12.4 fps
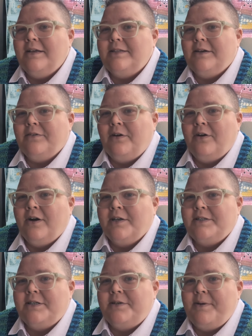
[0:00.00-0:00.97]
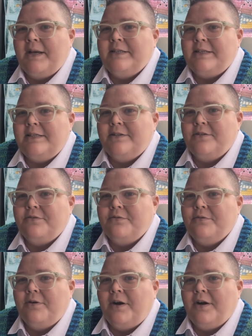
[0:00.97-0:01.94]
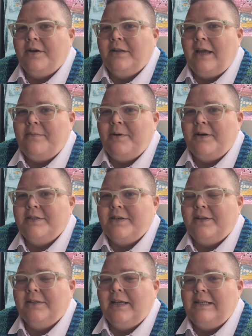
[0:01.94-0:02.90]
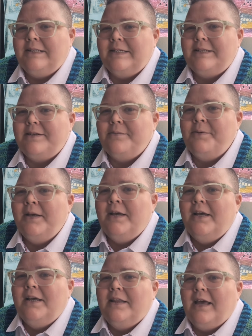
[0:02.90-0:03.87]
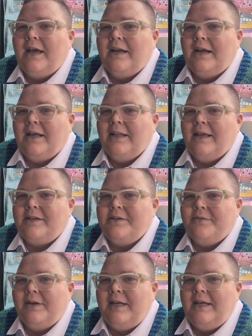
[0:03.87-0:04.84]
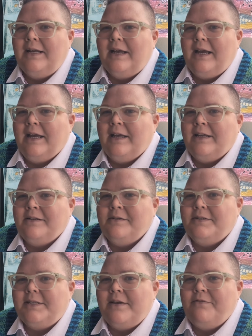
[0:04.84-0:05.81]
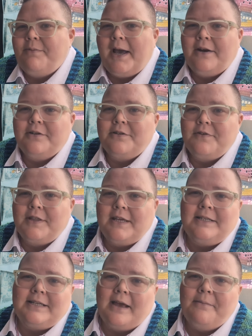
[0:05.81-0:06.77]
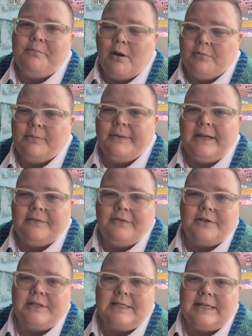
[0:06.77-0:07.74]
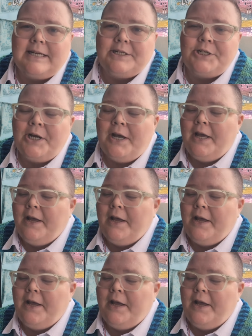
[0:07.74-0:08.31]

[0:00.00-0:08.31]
several cross-stitch magazines through our library's online system that I like to read and save patterns for things I'm probably never going to stitch.